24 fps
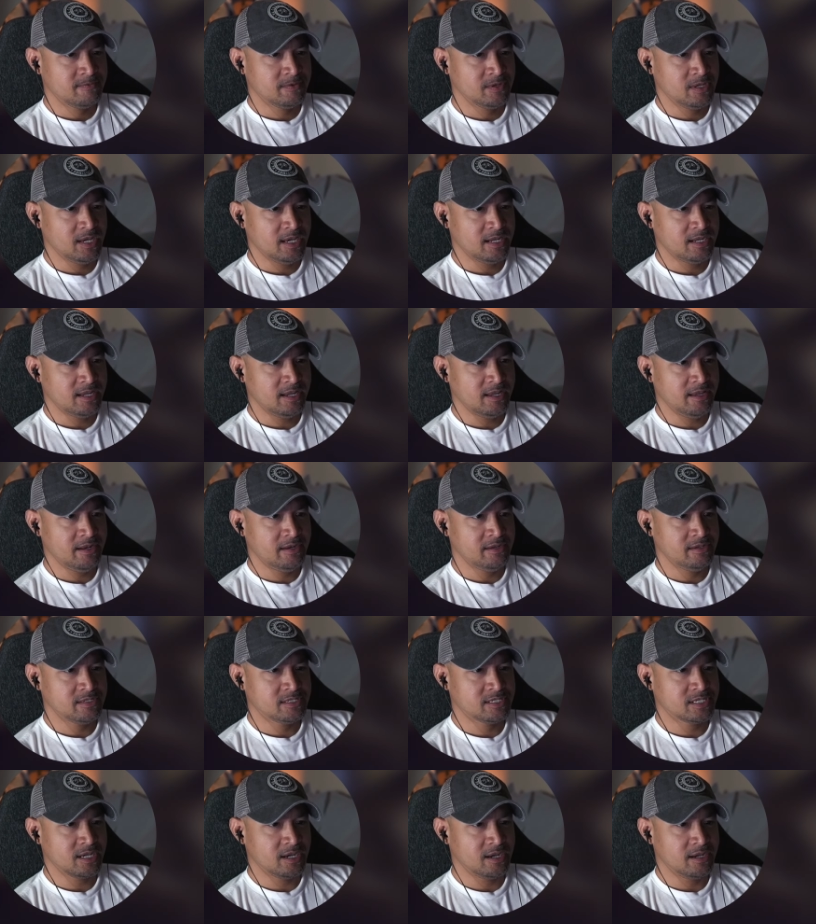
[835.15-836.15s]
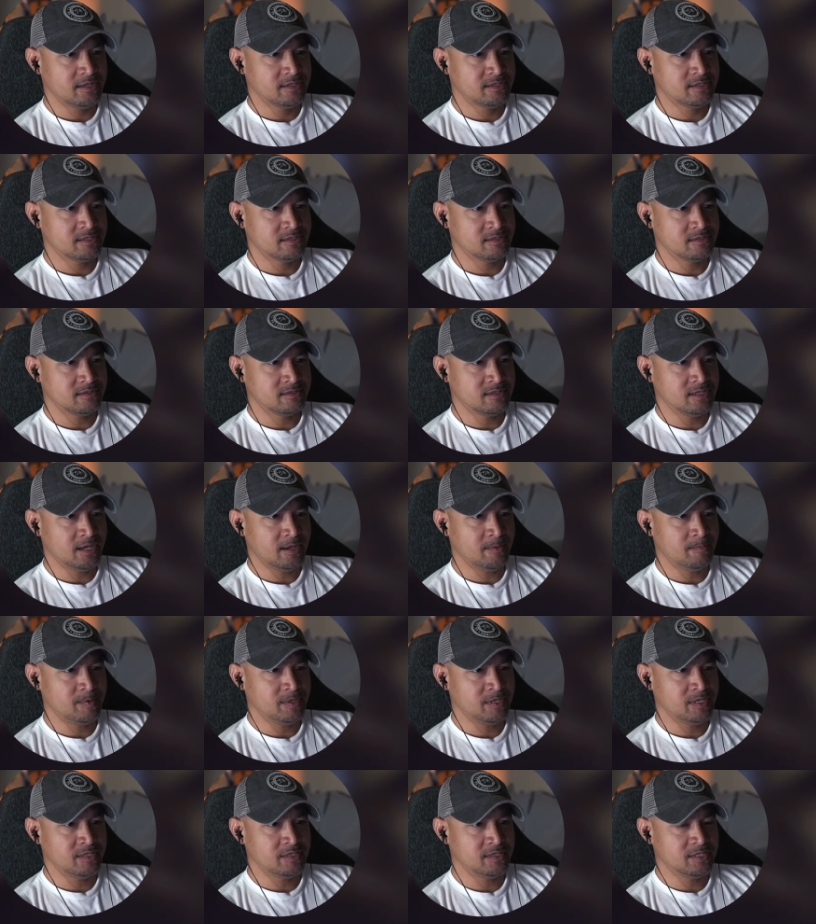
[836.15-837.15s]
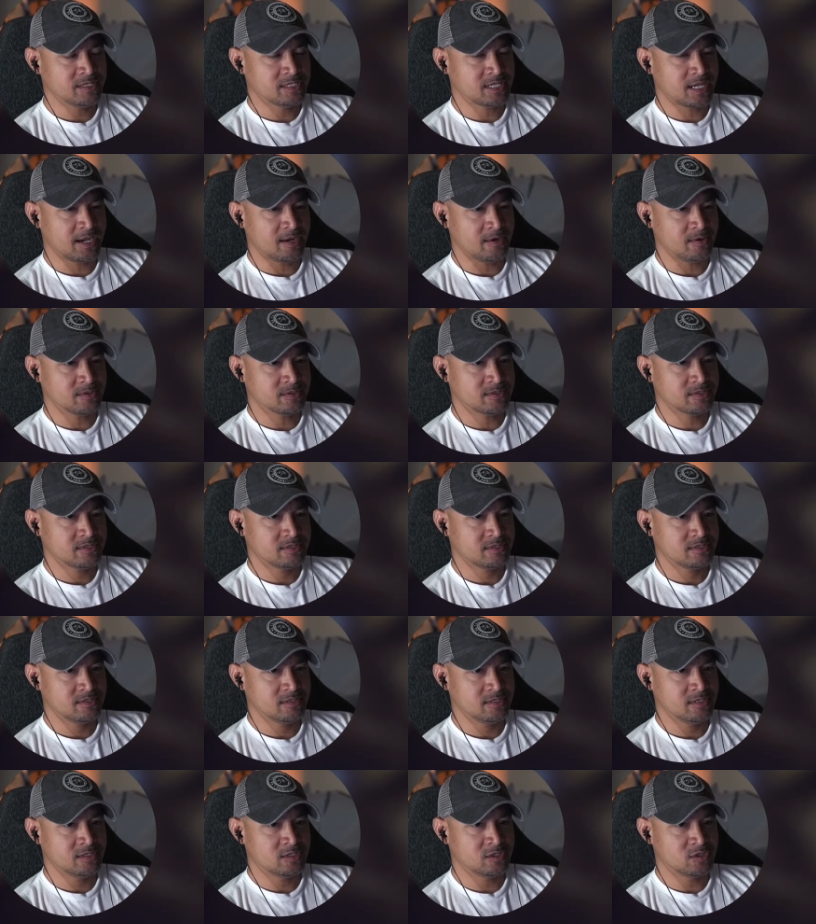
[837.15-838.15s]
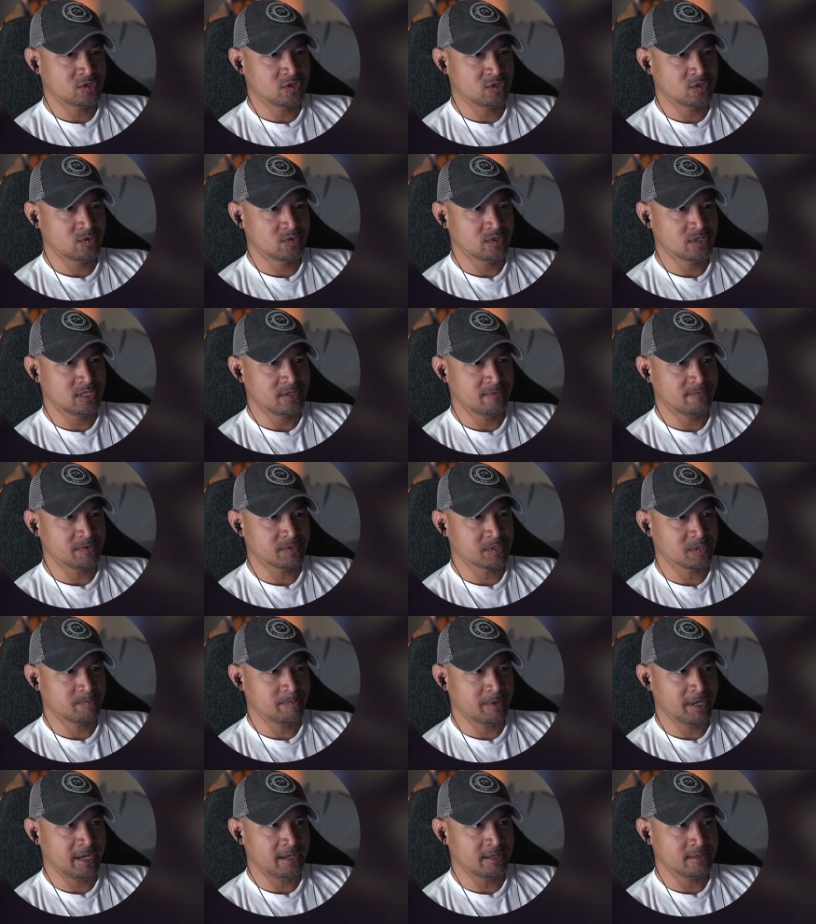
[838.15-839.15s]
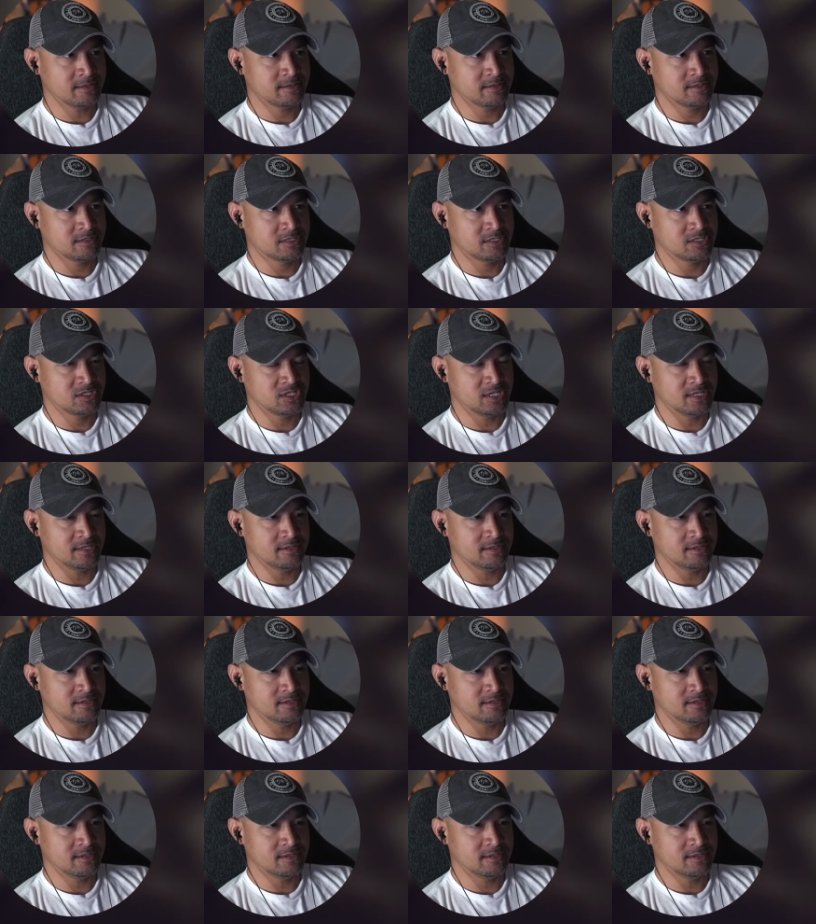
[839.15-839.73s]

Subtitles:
if you had any sign to not be in this house and to choose a different spot, this is